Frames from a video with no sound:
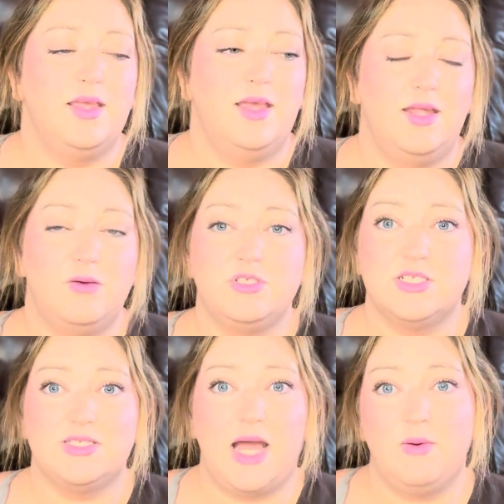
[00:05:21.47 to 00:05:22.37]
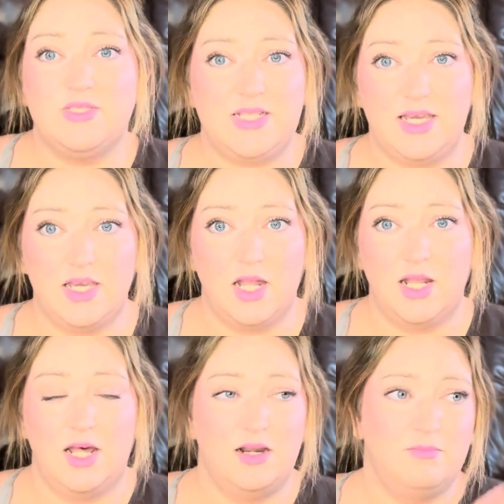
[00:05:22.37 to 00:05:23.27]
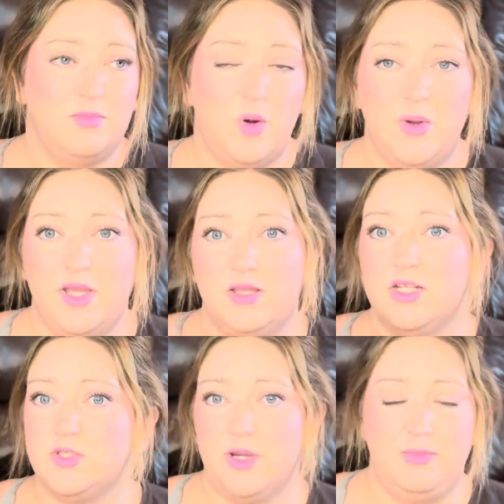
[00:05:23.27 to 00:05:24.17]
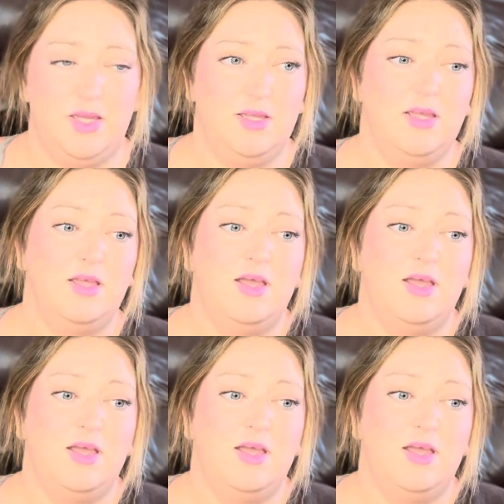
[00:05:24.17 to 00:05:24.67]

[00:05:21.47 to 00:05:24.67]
and it was just, I was taking on a lot of mowing, the trimming,